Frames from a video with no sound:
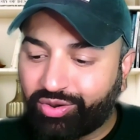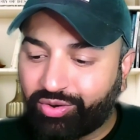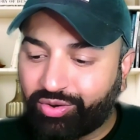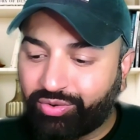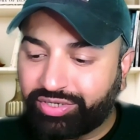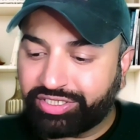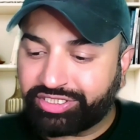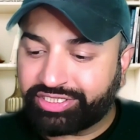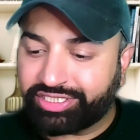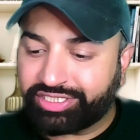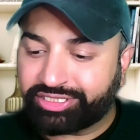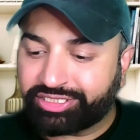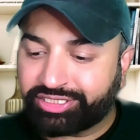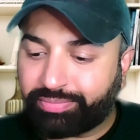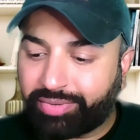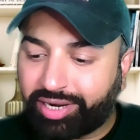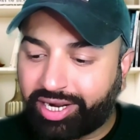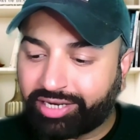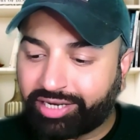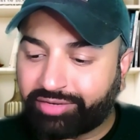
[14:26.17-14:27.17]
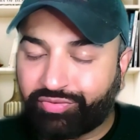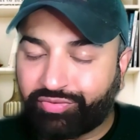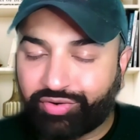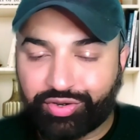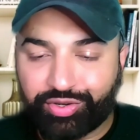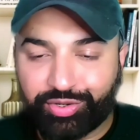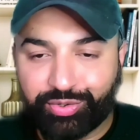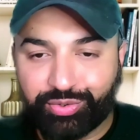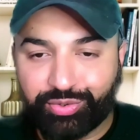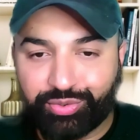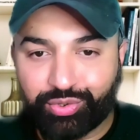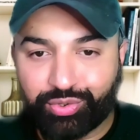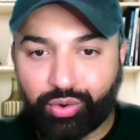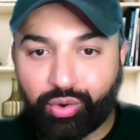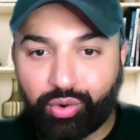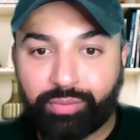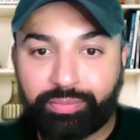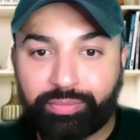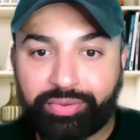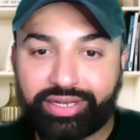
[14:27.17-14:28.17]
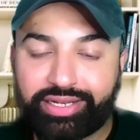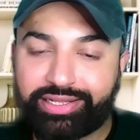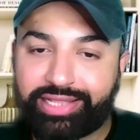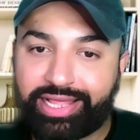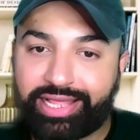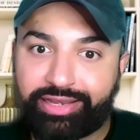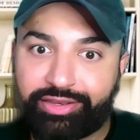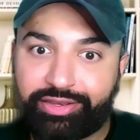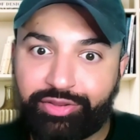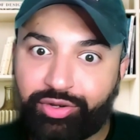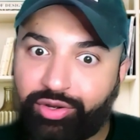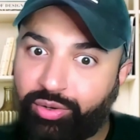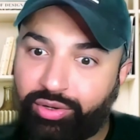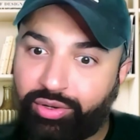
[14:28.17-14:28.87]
original spark for you to open that,